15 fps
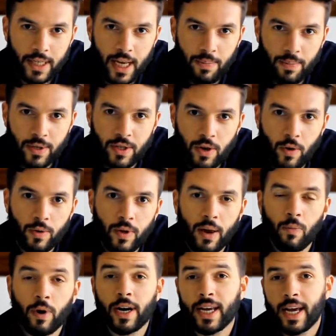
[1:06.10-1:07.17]
episode, and
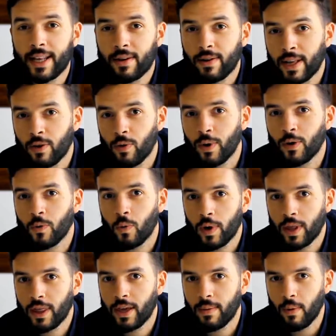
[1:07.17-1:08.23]
we're gonna get into it
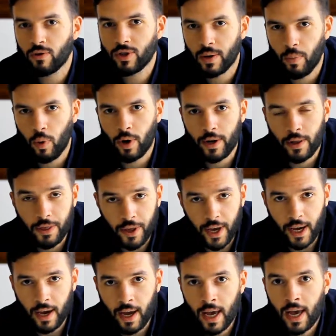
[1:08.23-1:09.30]
with the most important thing.